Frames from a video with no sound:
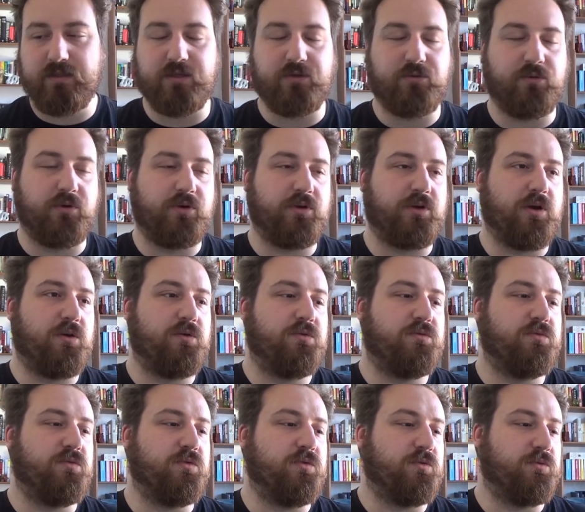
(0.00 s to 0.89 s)
You could go
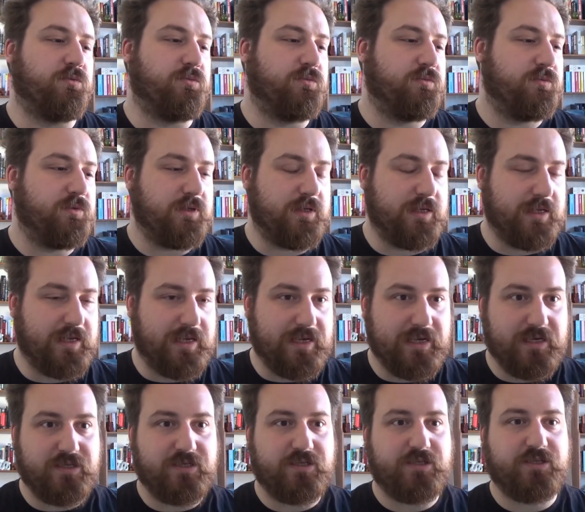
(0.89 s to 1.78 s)
through
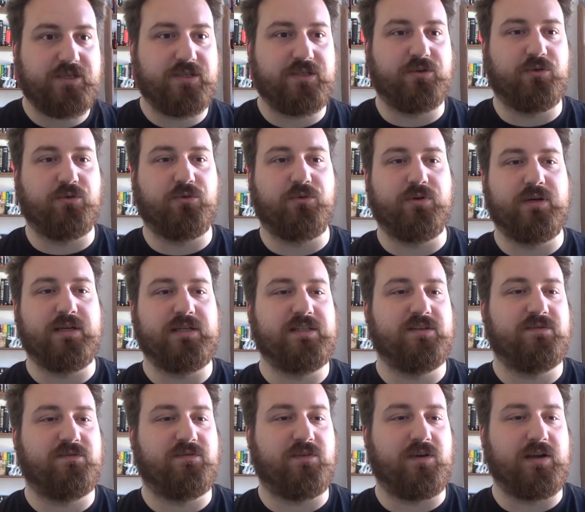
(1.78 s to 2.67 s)
each story
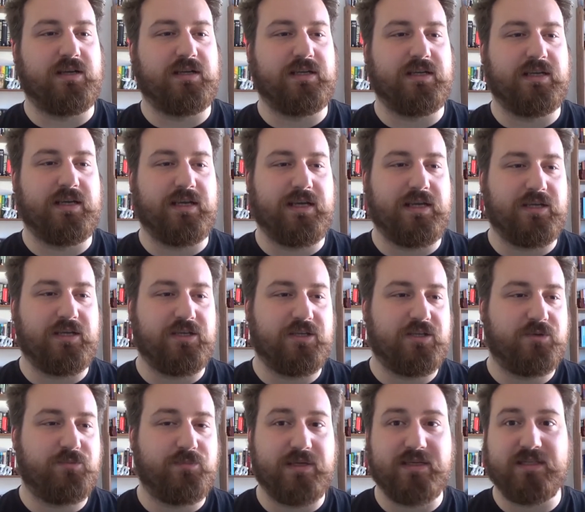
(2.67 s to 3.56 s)
to find
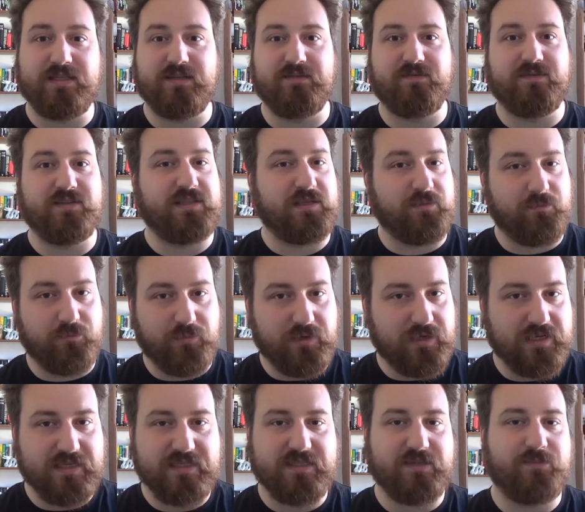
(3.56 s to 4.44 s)
each piece of
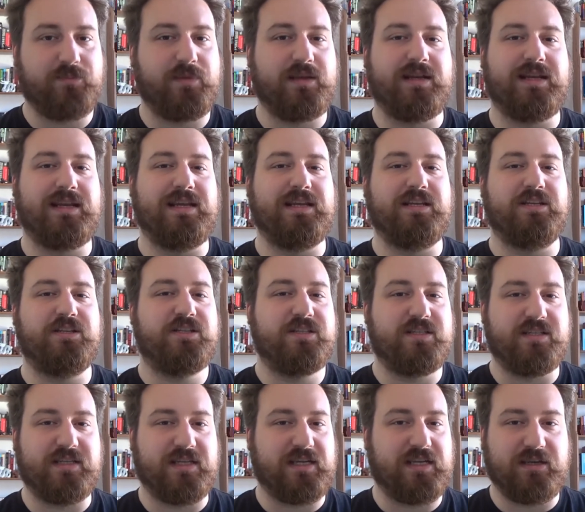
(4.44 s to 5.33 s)
symbolism in each
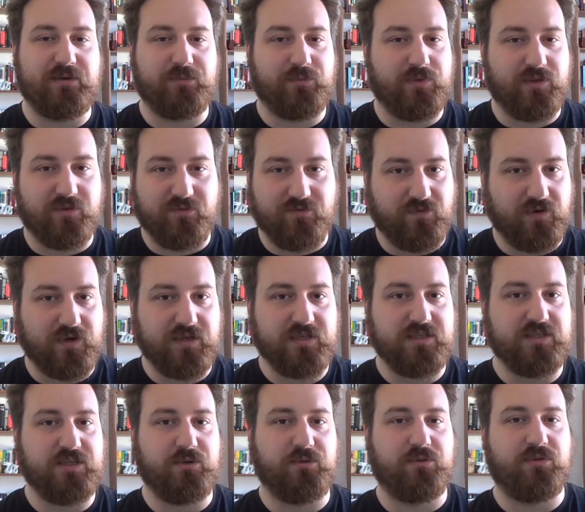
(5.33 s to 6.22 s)
scene with a
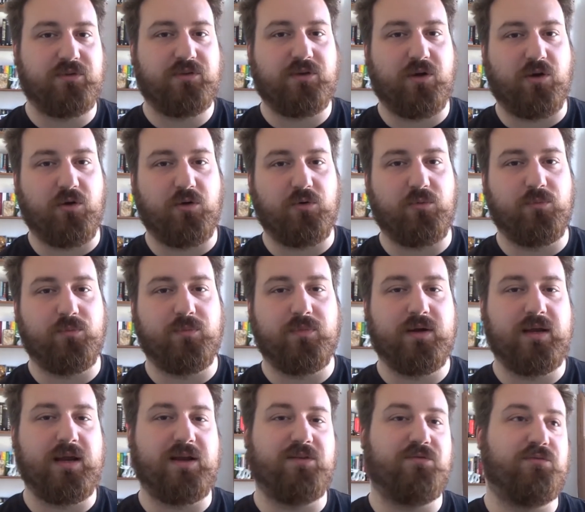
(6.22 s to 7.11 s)
fine-tooth comb,
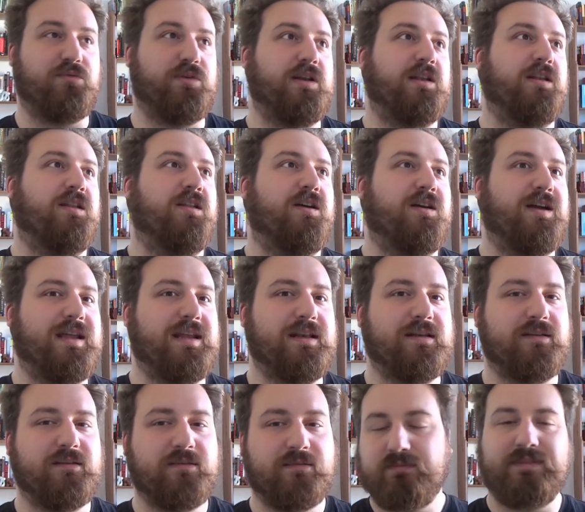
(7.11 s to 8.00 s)
every
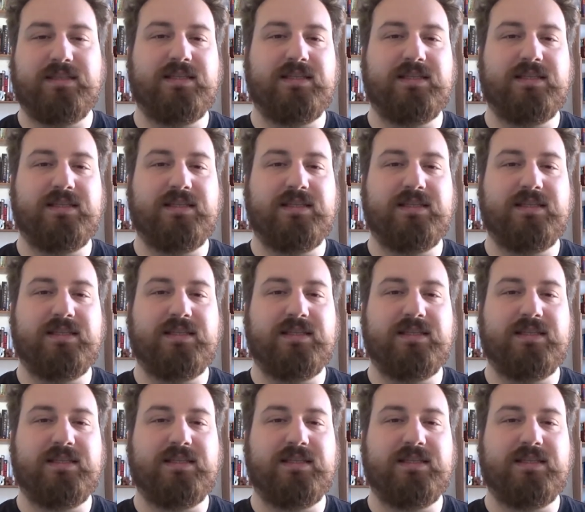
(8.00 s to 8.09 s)
line.